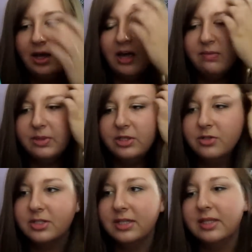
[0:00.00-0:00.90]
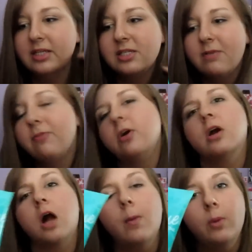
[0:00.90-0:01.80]
I've been using this for
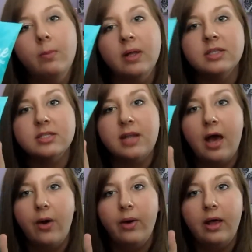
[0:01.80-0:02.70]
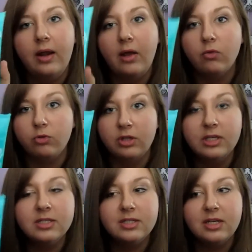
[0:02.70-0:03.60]
a couple months now, and I really
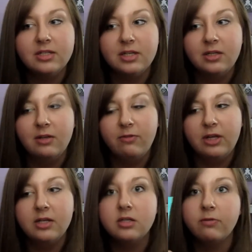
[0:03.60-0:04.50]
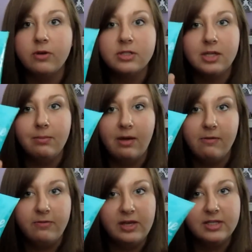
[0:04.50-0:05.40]
see a significant difference in my
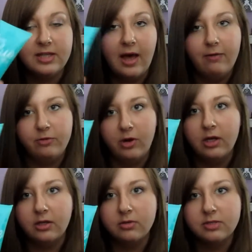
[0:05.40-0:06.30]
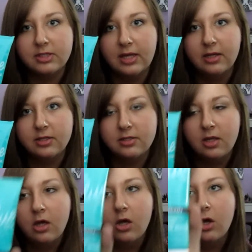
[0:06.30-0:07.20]
face after I use this.
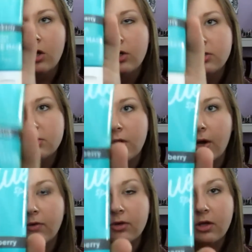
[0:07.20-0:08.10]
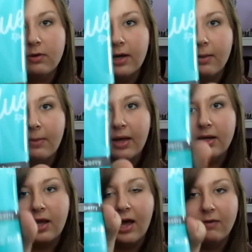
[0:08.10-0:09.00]
So I really
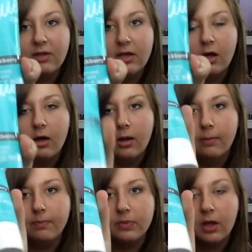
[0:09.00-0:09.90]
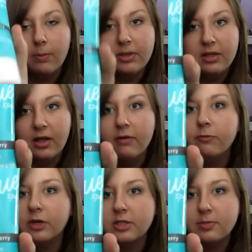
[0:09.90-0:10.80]
recommend having um, a peel-off
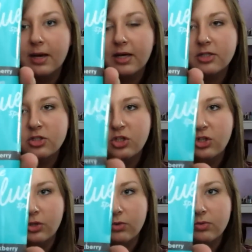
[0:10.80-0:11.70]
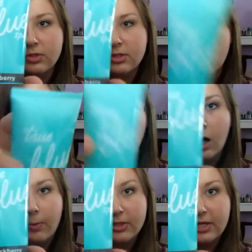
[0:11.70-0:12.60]
face mask to use
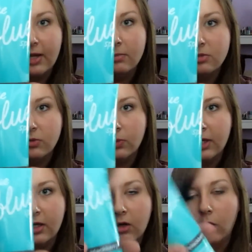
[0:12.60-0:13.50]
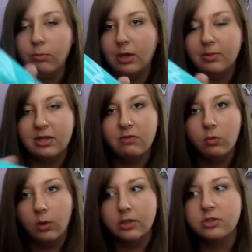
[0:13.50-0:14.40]
couple times a week or maybe even
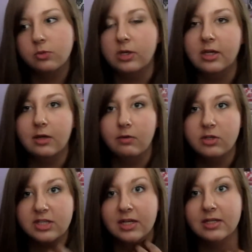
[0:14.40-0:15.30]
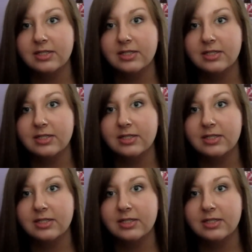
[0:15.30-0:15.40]
once a week if your skin is